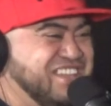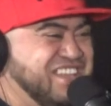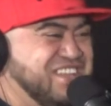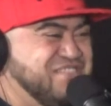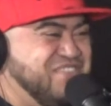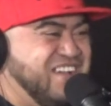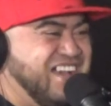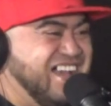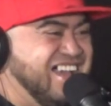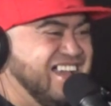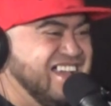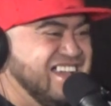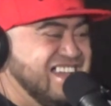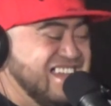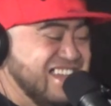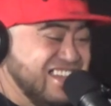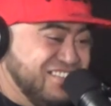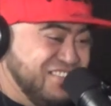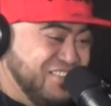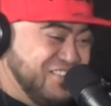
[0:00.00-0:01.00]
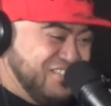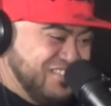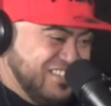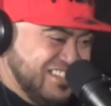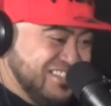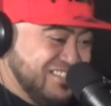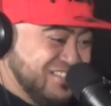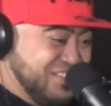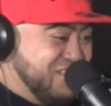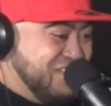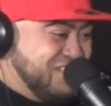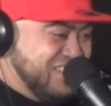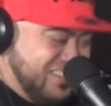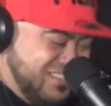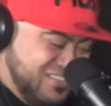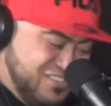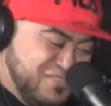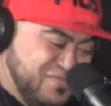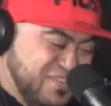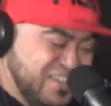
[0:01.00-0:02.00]
through the bar, always,
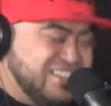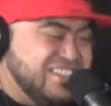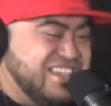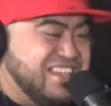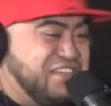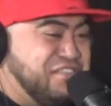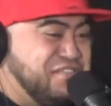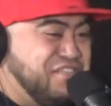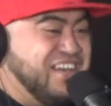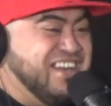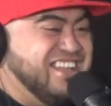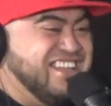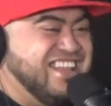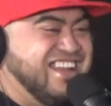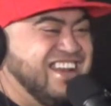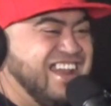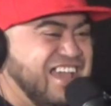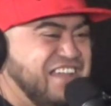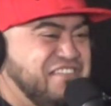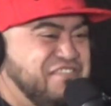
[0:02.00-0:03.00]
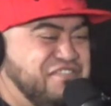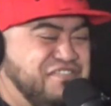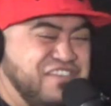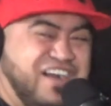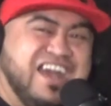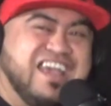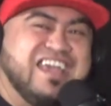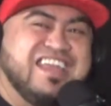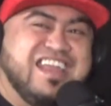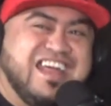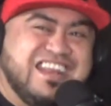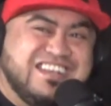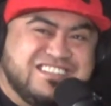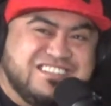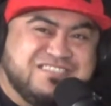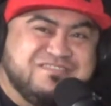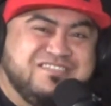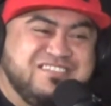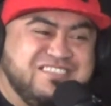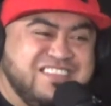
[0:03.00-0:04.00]
always, almost to the front of the line, fucking, I
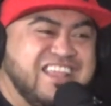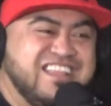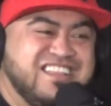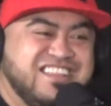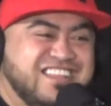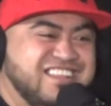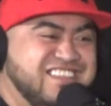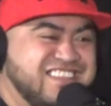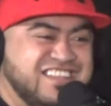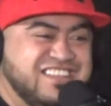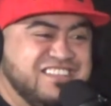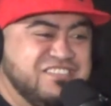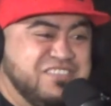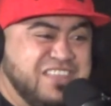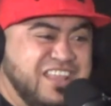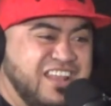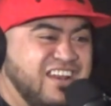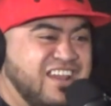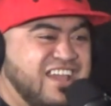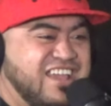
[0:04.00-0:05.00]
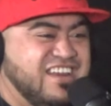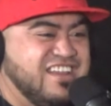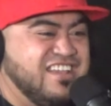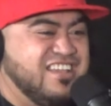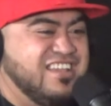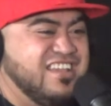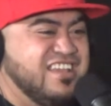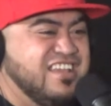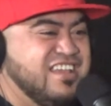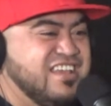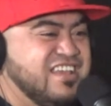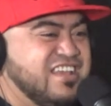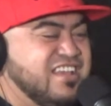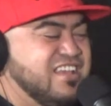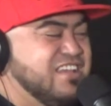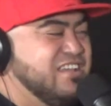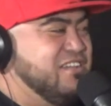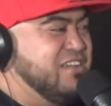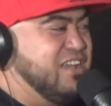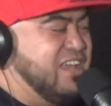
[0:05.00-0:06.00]
just ding, ding, ding, the light, eh?
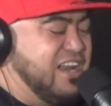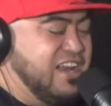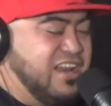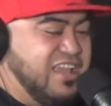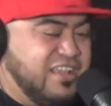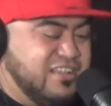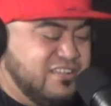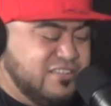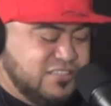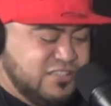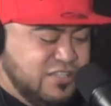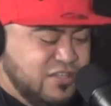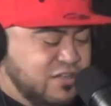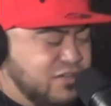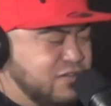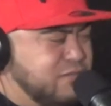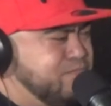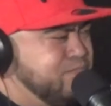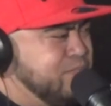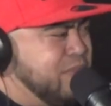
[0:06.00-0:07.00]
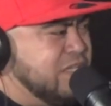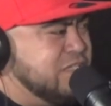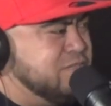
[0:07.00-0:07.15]
And like, cause your